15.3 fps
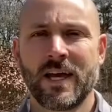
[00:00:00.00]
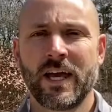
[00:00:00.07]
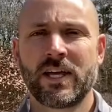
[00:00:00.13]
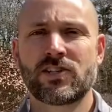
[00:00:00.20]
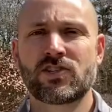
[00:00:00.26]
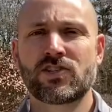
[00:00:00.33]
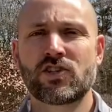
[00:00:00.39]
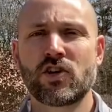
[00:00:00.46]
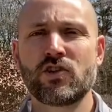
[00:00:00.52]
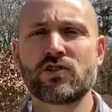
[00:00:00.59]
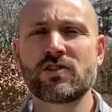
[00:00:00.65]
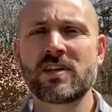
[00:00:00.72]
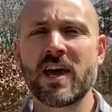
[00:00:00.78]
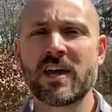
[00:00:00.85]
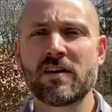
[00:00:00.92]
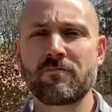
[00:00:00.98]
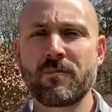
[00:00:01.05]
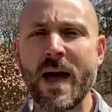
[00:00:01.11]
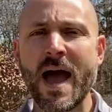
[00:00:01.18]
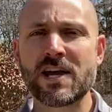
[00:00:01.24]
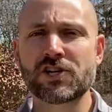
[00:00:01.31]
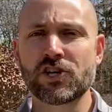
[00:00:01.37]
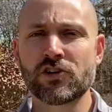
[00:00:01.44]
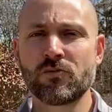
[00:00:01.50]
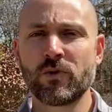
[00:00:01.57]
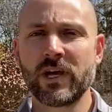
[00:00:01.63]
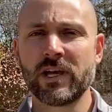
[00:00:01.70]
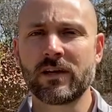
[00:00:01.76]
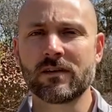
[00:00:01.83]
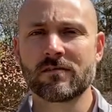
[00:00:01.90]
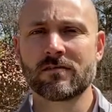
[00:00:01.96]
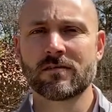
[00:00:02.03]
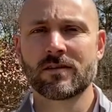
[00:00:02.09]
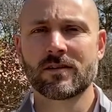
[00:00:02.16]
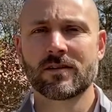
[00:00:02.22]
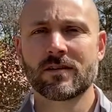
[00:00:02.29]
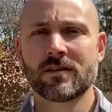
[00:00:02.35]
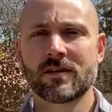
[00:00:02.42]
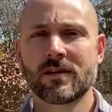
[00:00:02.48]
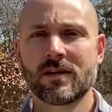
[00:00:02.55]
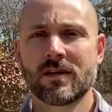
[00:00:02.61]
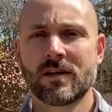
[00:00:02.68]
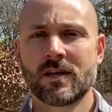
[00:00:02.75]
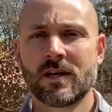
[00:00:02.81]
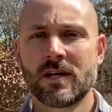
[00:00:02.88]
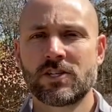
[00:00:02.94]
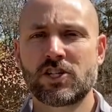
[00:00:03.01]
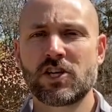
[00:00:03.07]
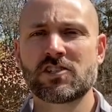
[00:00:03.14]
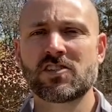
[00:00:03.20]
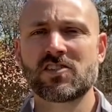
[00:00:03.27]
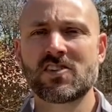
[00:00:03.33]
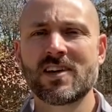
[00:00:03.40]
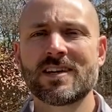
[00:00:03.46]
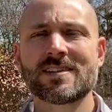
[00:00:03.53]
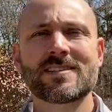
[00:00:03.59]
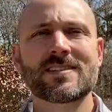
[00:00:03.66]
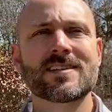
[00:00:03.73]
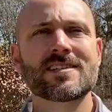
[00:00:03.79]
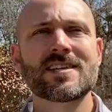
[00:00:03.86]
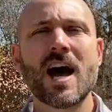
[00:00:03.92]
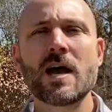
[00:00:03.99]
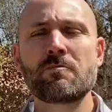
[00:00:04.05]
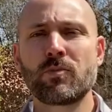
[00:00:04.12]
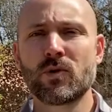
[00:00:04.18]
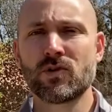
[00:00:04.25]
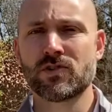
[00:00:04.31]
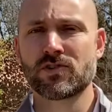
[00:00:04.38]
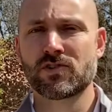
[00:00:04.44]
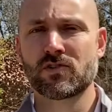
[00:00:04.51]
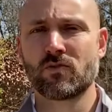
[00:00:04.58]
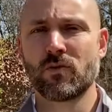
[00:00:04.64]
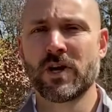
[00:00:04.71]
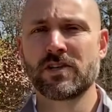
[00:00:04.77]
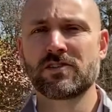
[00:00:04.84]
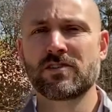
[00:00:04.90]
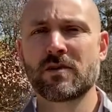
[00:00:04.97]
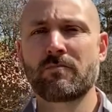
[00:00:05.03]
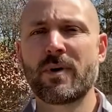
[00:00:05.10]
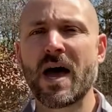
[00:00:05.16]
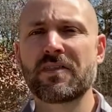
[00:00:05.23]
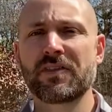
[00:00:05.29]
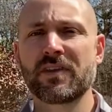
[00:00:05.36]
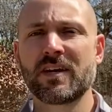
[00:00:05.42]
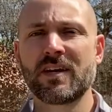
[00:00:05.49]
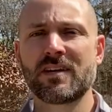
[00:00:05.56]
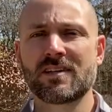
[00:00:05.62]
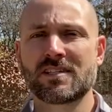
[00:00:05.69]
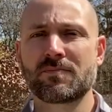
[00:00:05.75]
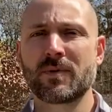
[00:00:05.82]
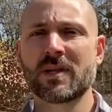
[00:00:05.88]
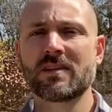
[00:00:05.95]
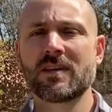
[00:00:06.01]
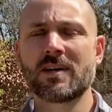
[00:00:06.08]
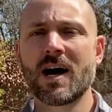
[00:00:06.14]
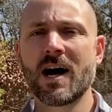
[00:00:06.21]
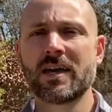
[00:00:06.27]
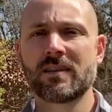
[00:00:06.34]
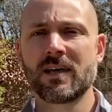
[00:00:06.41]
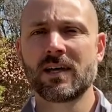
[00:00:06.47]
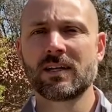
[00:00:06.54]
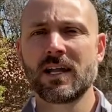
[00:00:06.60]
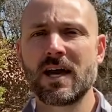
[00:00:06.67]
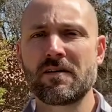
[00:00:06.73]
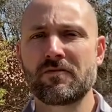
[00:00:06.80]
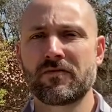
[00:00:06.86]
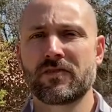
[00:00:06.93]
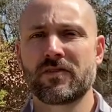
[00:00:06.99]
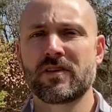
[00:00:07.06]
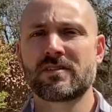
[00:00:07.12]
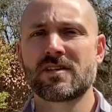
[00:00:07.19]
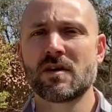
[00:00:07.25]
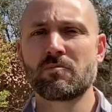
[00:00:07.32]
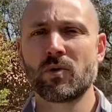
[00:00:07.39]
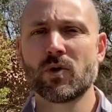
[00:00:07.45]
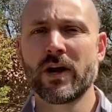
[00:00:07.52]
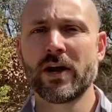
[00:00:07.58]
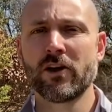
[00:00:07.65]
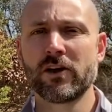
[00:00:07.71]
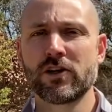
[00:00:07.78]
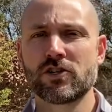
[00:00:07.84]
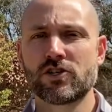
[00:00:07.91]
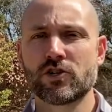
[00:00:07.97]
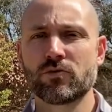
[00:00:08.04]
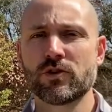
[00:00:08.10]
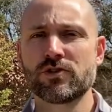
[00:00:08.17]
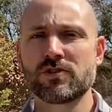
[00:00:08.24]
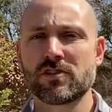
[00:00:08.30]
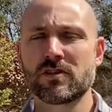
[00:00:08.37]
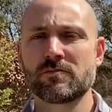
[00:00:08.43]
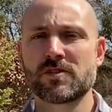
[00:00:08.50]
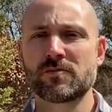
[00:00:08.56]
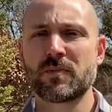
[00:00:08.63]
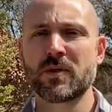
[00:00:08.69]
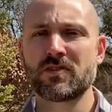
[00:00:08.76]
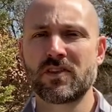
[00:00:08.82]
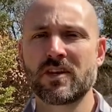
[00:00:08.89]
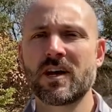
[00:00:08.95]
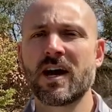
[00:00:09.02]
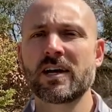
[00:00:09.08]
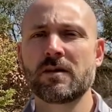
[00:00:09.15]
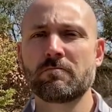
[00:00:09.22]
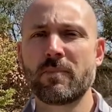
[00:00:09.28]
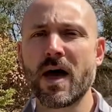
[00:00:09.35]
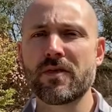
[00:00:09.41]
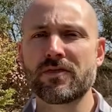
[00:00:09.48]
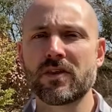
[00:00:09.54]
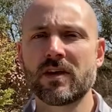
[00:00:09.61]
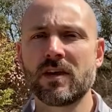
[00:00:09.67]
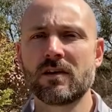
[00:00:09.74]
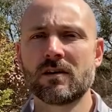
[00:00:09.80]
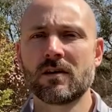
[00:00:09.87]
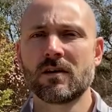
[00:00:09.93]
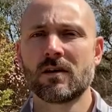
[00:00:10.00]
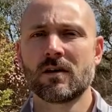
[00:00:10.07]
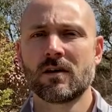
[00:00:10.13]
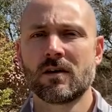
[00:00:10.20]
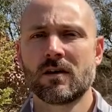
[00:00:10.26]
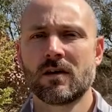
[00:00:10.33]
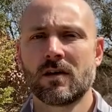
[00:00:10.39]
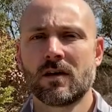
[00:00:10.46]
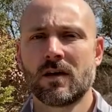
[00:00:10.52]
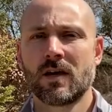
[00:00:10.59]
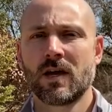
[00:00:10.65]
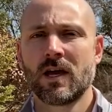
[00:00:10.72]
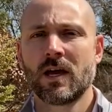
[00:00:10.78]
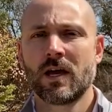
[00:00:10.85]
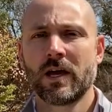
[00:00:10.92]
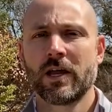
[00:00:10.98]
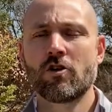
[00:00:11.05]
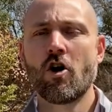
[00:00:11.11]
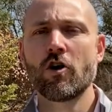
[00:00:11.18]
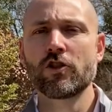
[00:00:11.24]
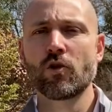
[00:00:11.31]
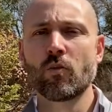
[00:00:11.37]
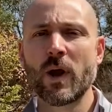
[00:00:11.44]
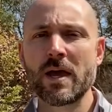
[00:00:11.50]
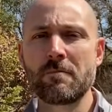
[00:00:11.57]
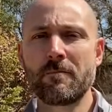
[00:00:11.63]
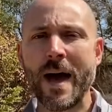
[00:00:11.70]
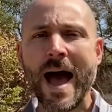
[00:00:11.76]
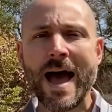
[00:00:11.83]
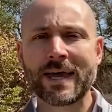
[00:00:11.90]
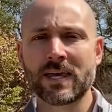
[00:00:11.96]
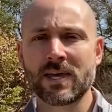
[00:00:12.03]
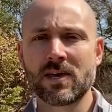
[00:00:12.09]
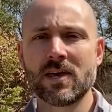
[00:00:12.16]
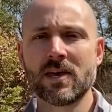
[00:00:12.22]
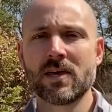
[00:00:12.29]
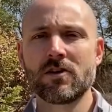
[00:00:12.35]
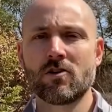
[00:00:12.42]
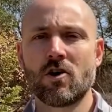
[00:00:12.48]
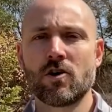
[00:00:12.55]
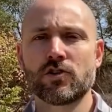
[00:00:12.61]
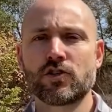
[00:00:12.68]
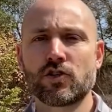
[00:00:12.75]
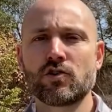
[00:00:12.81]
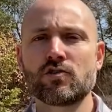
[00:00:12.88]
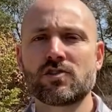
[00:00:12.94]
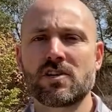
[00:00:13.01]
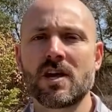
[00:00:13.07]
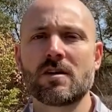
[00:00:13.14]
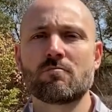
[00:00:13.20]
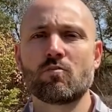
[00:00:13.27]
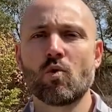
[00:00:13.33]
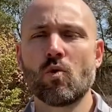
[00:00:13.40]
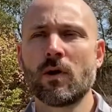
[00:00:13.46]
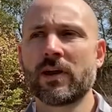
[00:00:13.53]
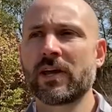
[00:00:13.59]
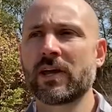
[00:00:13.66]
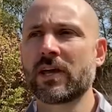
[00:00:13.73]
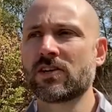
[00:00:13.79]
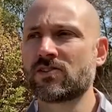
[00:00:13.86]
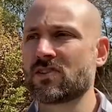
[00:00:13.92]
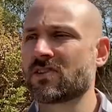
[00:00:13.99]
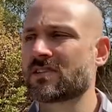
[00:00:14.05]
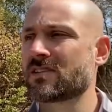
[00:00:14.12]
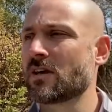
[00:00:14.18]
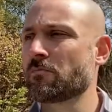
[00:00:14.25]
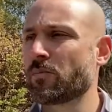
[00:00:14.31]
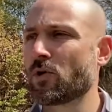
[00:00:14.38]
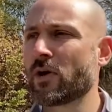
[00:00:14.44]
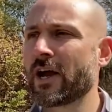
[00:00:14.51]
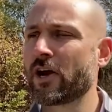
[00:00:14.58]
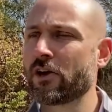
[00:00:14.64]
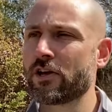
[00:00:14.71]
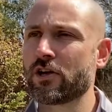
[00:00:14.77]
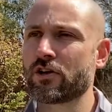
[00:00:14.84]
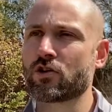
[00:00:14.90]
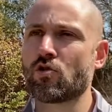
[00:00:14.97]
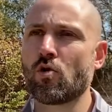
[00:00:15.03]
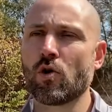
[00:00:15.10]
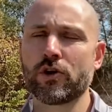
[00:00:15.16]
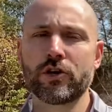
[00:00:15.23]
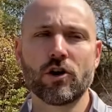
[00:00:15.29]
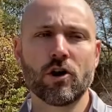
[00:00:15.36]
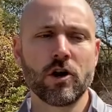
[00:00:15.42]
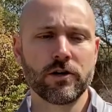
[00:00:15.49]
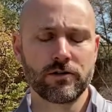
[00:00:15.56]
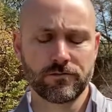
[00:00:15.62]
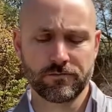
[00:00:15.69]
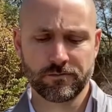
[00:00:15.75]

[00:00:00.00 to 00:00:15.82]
It's Tuesday of Passion Week. Jesus and his disciples went to Bethany to spend the night. They left the temple area in Jerusalem, spent the night in Bethany. And on their way back in on Tuesday morning into the temple area and courtyard,